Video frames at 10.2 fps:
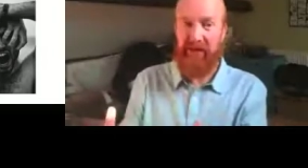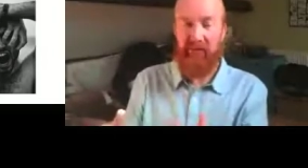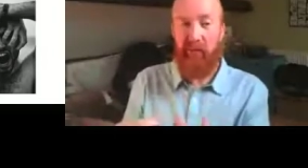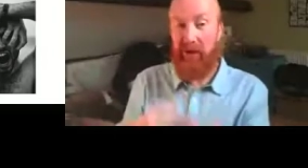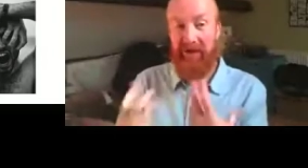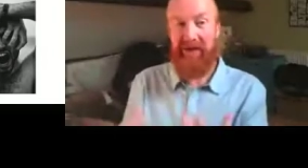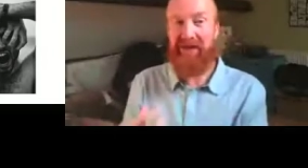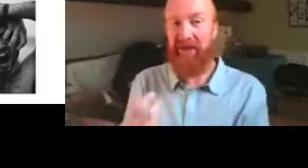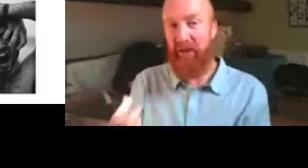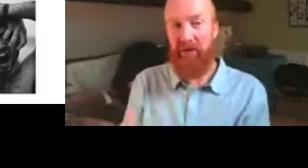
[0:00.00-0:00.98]
One of the
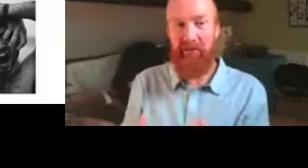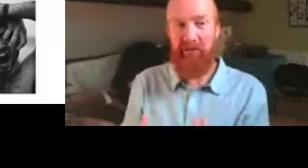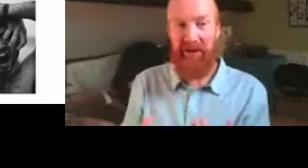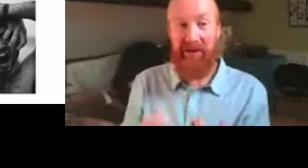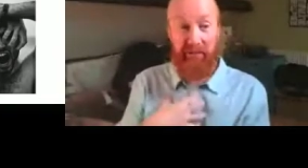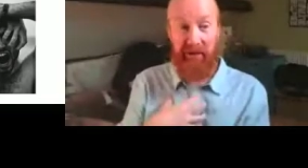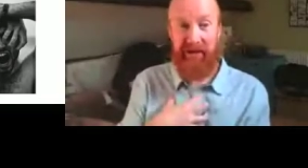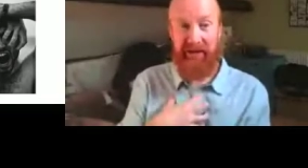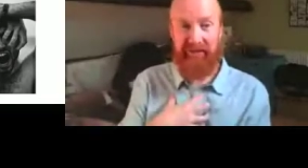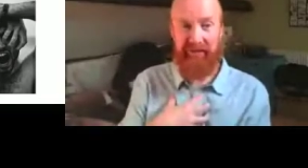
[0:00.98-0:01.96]
things that my